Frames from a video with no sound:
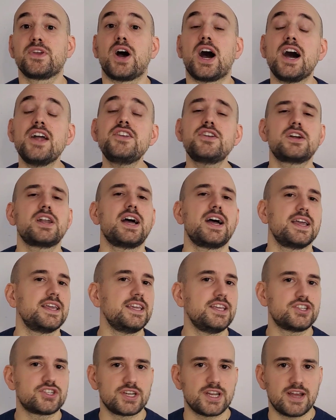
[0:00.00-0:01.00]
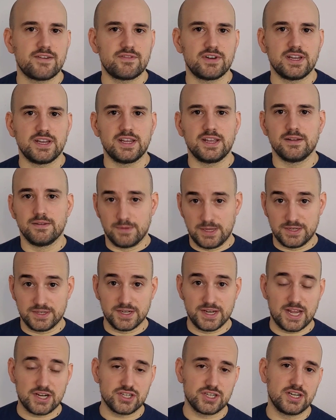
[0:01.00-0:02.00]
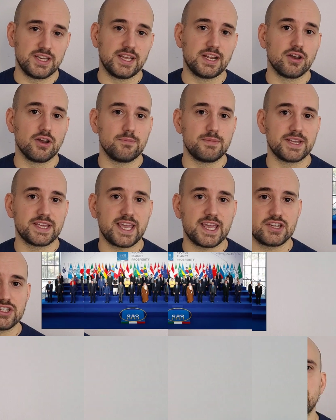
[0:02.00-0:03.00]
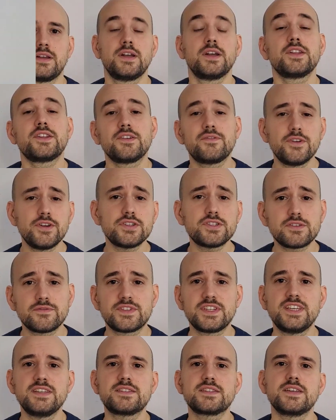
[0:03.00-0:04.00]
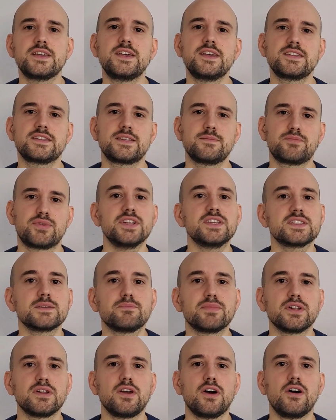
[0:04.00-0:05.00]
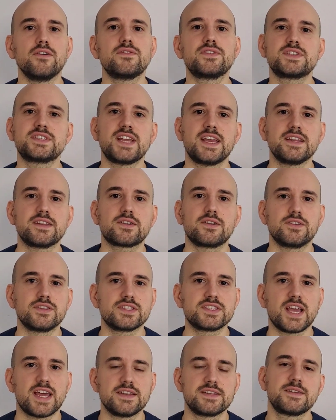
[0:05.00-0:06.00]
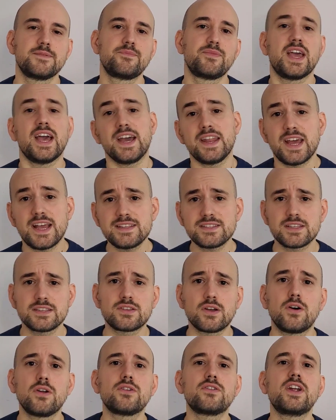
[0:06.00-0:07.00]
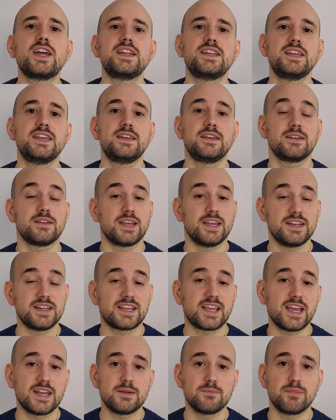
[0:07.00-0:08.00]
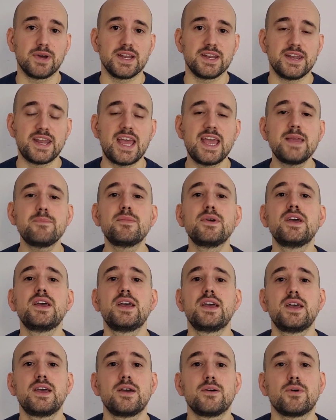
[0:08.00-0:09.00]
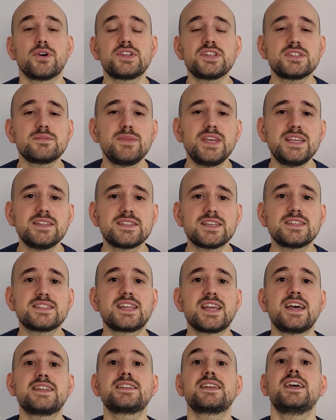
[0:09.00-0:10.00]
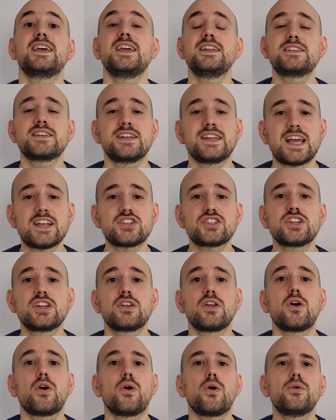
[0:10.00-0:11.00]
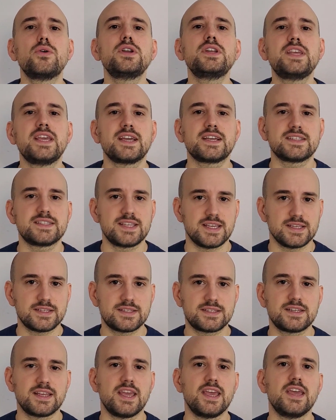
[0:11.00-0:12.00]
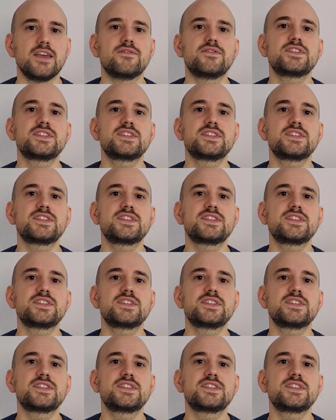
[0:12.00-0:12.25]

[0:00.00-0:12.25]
underlie each and every international legal obligation. The first of these is the principle of state consent. And as is already indicated by the name, what this means is that international law only exists if